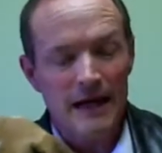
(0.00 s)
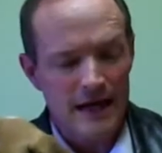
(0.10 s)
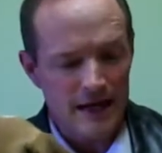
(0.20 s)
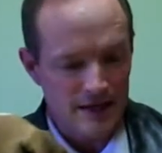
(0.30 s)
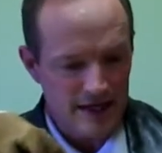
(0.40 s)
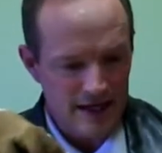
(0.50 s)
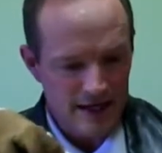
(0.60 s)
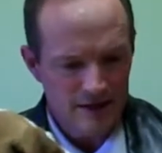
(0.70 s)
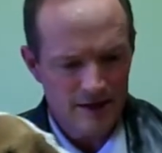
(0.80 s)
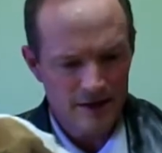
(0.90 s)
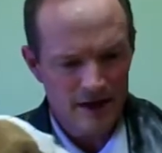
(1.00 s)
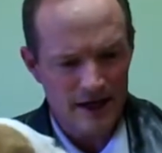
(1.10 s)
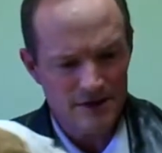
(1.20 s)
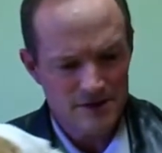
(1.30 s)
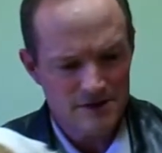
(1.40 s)
And
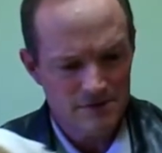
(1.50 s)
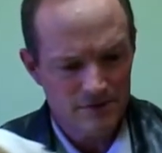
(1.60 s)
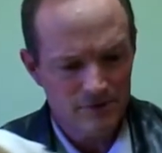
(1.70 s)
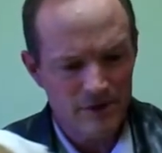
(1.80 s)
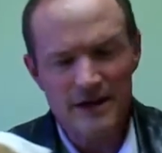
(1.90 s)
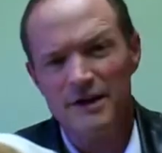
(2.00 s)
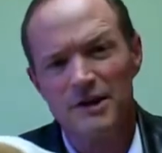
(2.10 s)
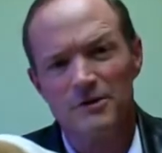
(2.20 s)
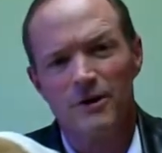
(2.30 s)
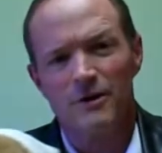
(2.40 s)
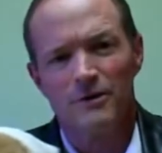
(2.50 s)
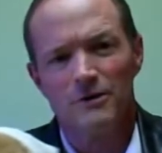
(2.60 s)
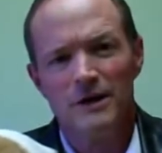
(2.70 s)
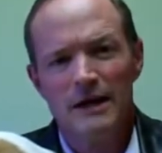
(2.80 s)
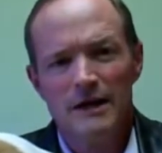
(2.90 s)
I read another article